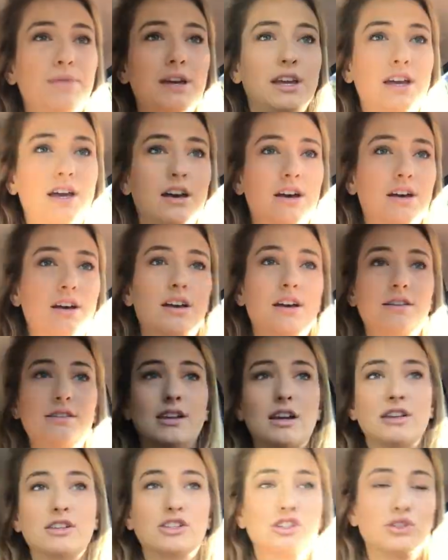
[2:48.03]

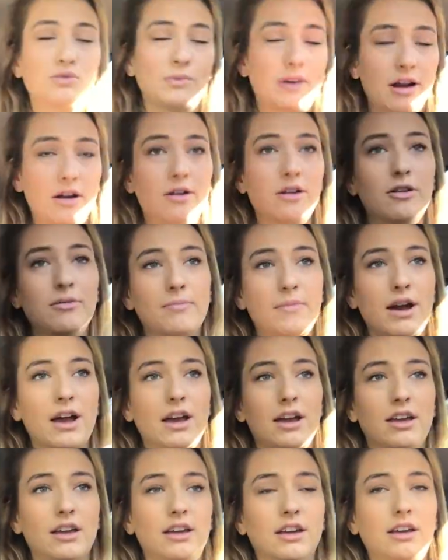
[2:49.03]
because I swear
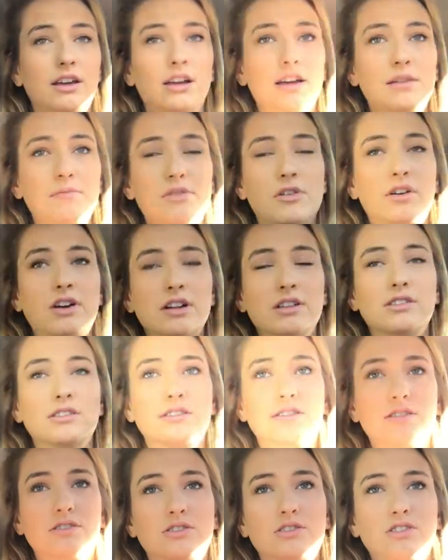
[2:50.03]
my email
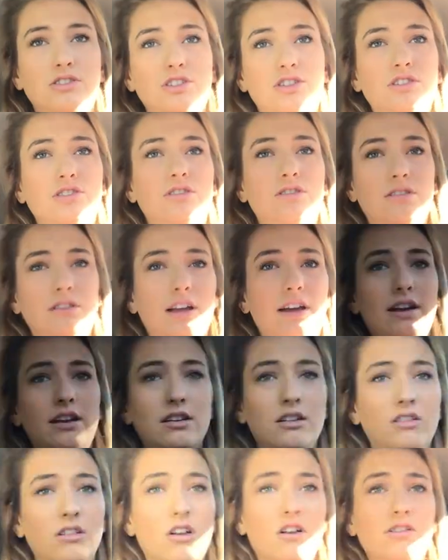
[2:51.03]
gets
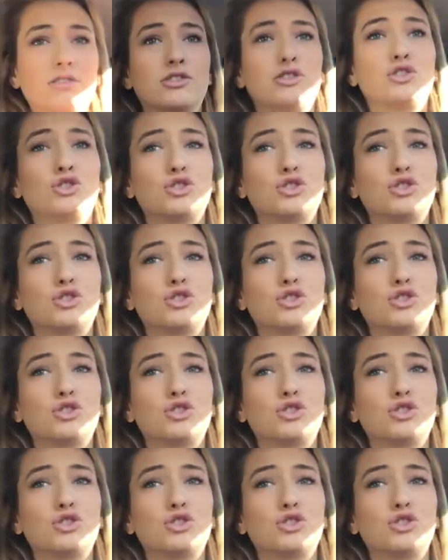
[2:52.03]
like clogged